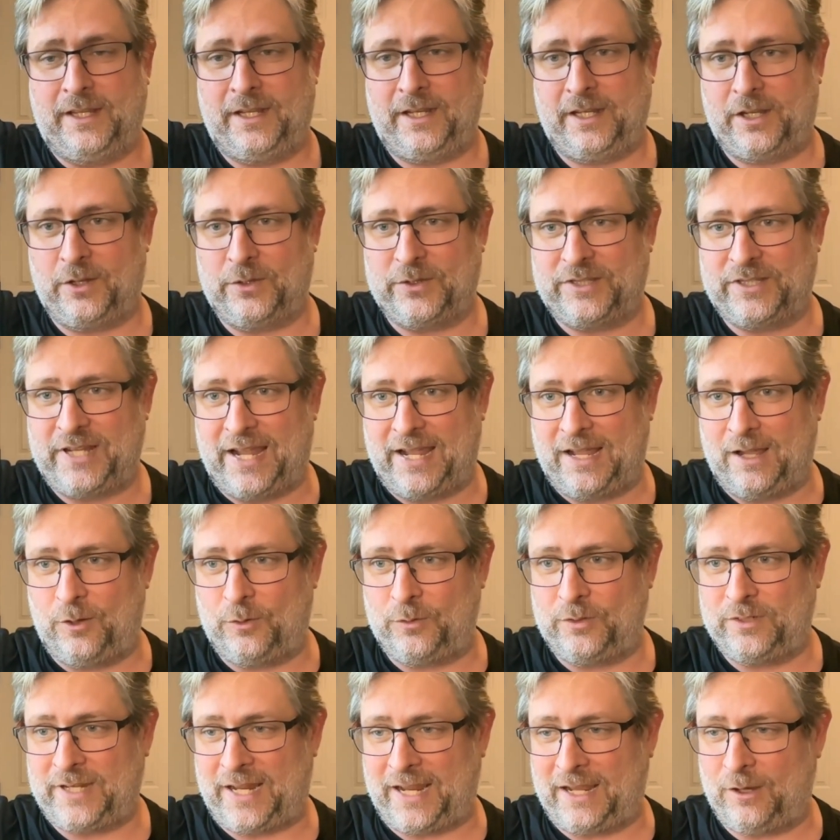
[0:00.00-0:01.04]
And it goes
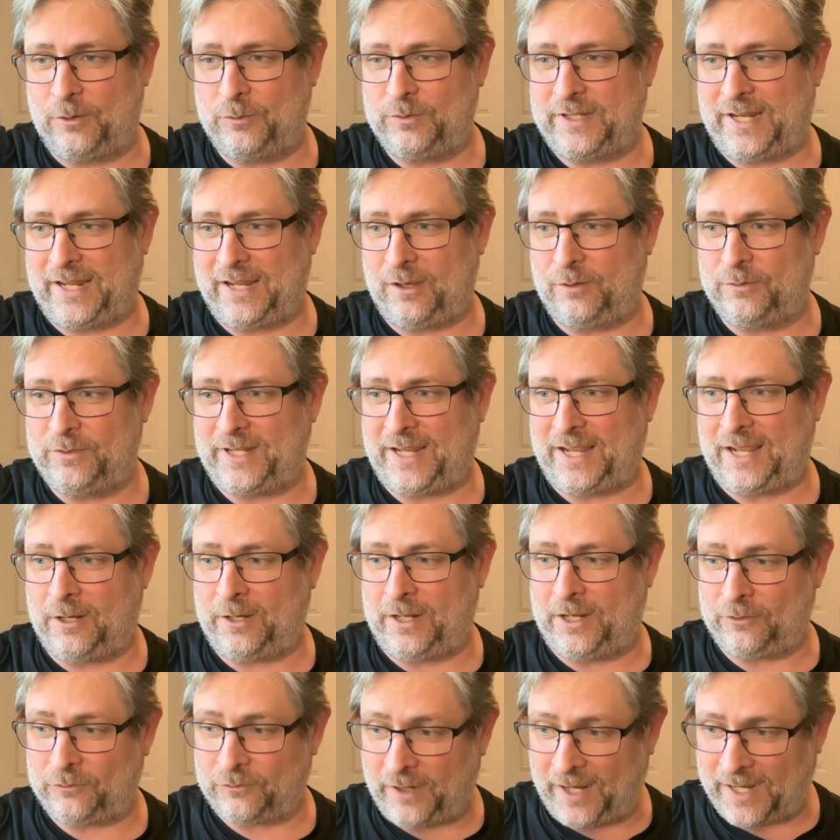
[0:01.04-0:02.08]
down, down, down,
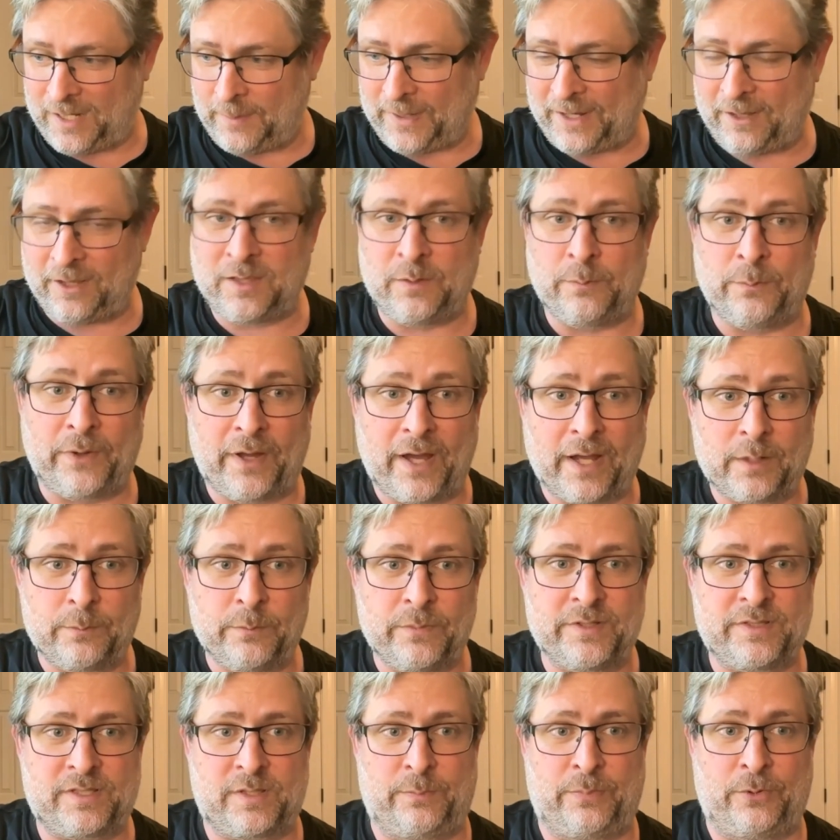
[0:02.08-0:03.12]
down. And right about at the
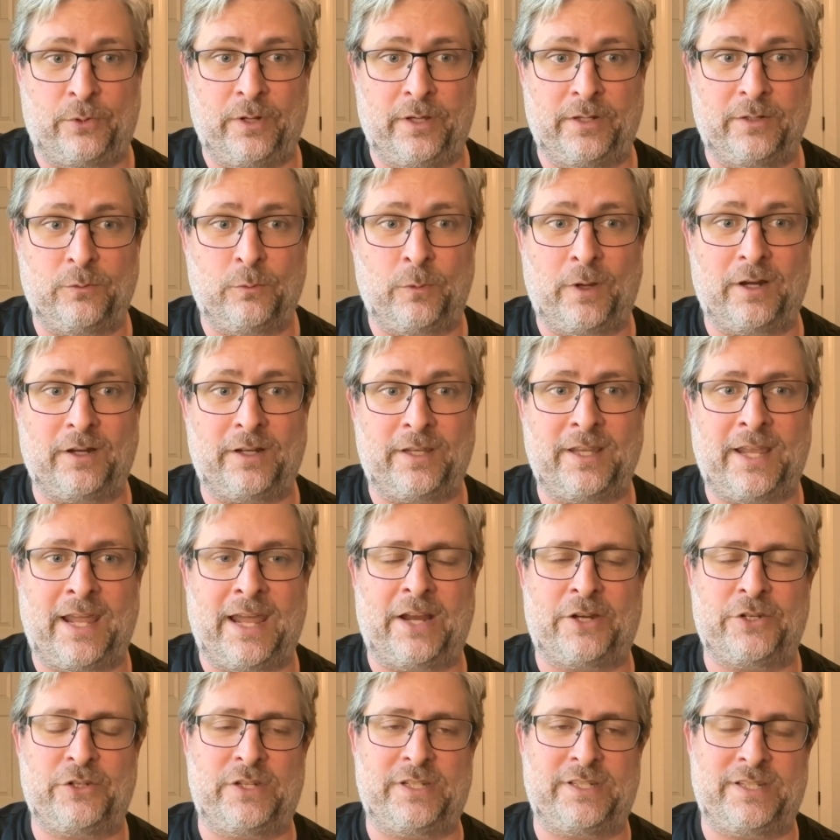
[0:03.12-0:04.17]
bottom is the point where he
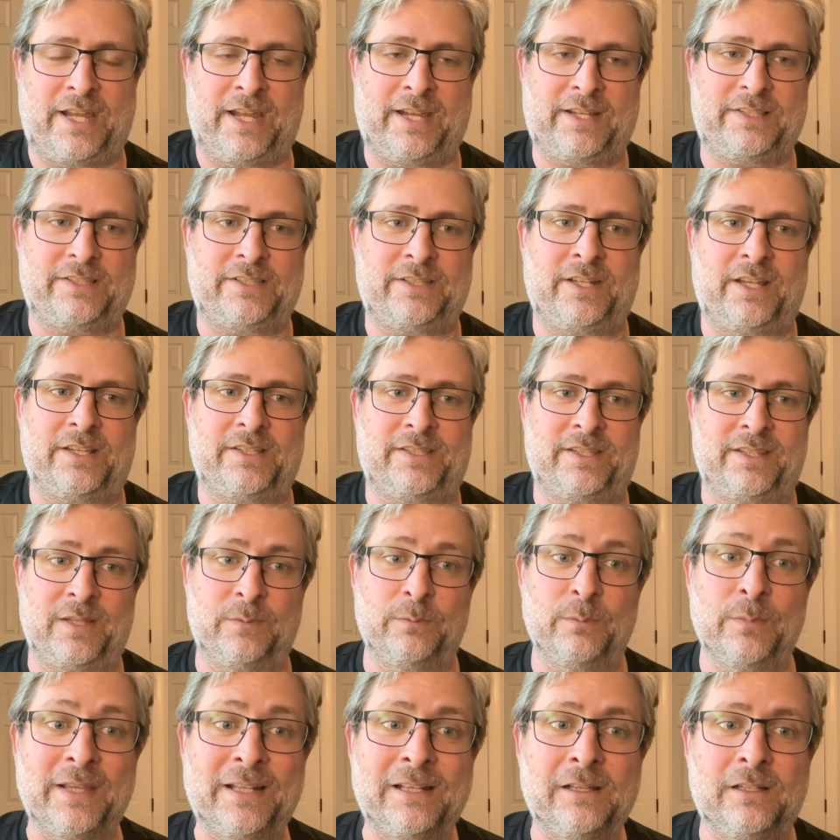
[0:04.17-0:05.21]
actually texted us in
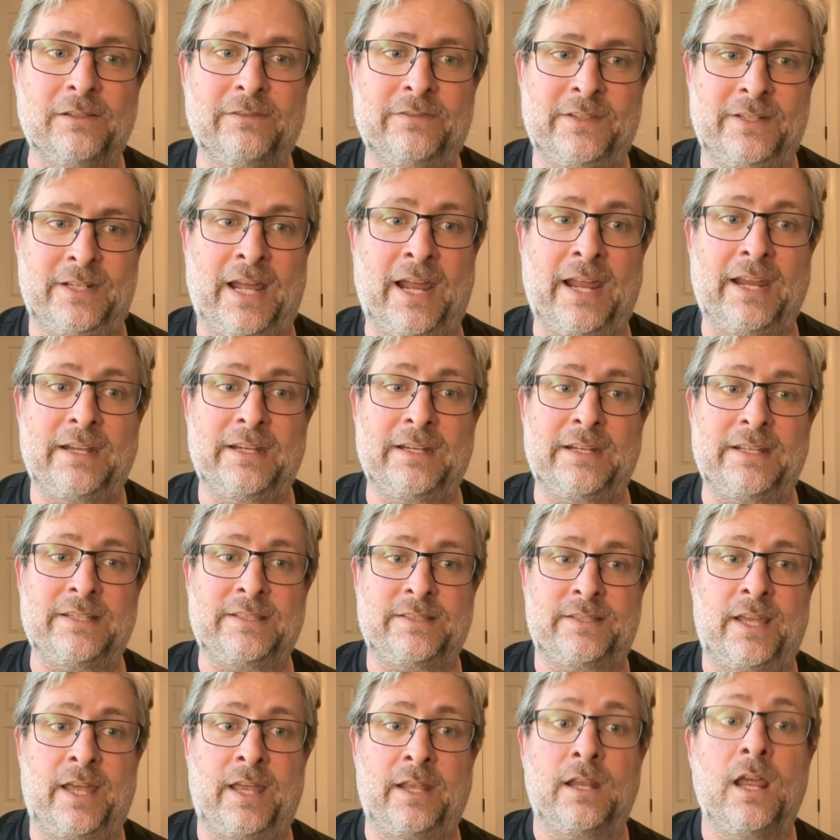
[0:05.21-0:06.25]
the middle of the night and he
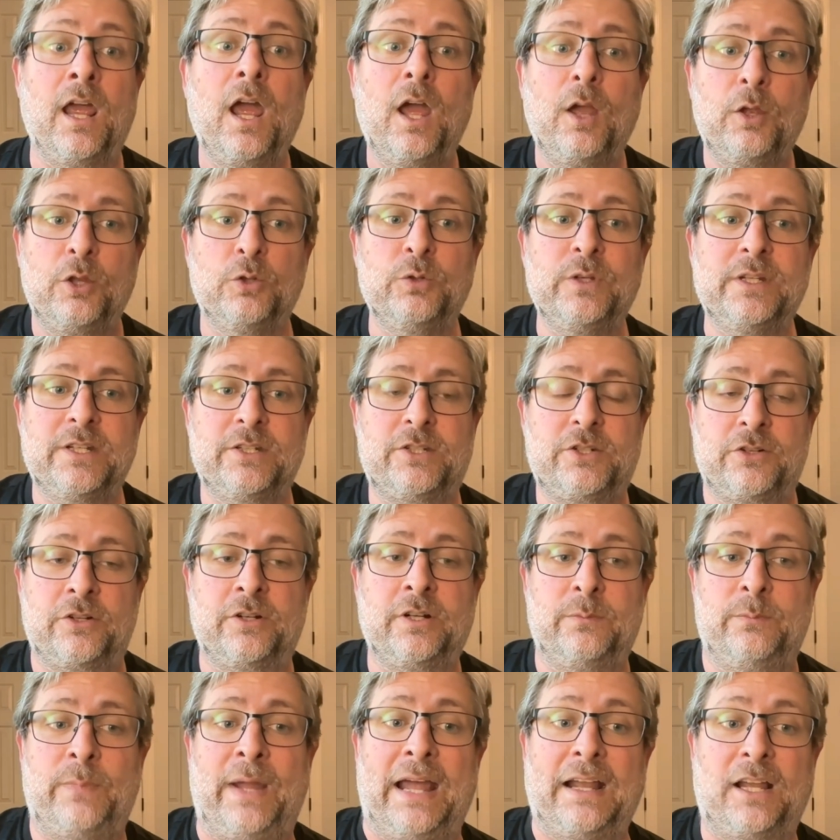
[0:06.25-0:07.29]
said, you need to
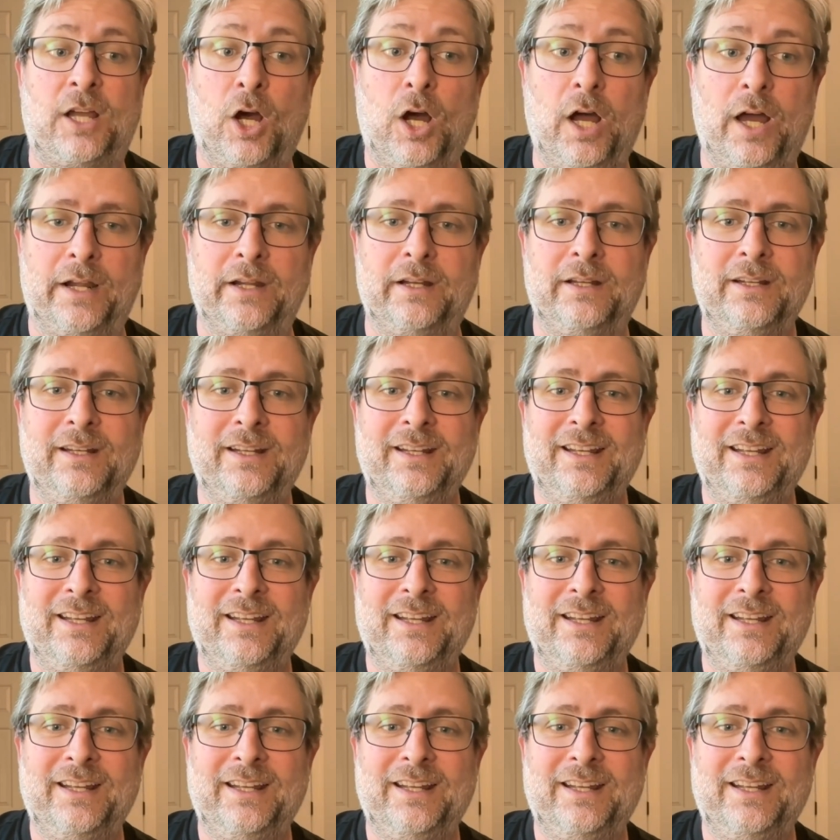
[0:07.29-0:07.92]
turn it back on.